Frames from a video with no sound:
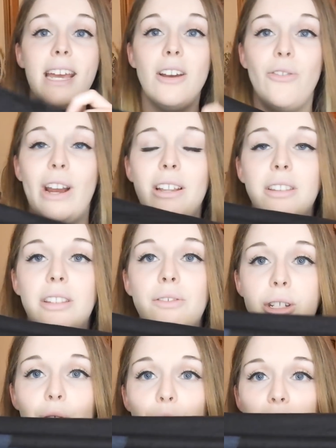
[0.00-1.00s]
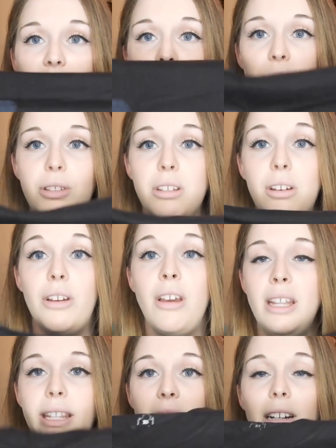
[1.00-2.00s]
it around the resort still, so
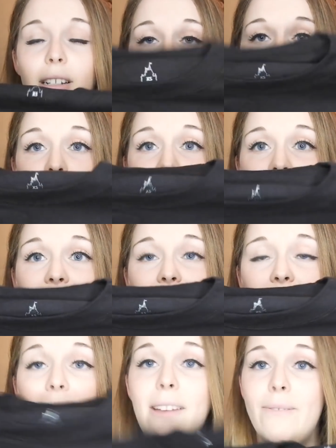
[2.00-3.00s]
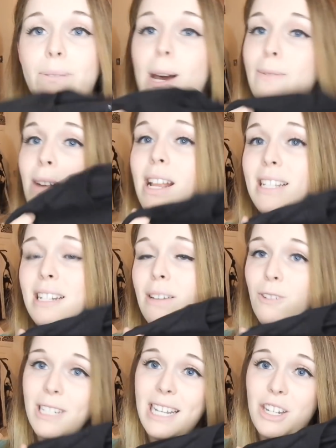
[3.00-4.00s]
they are still selling it, and $5.99
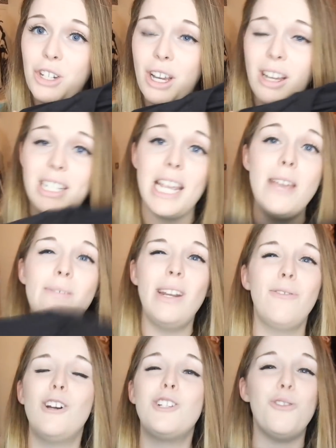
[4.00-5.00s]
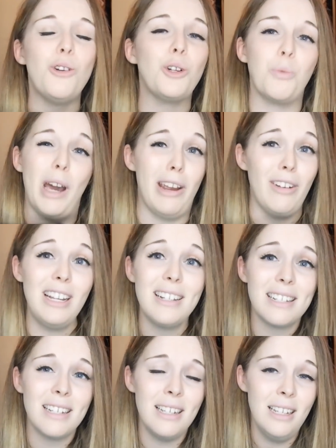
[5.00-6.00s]
for a t-shirt, even if I do not wear
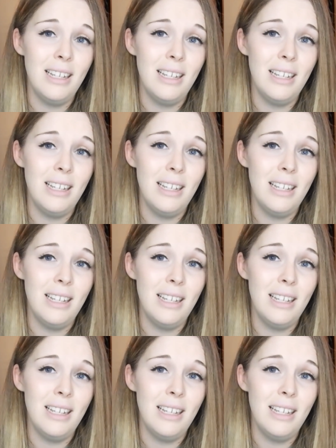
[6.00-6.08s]
it.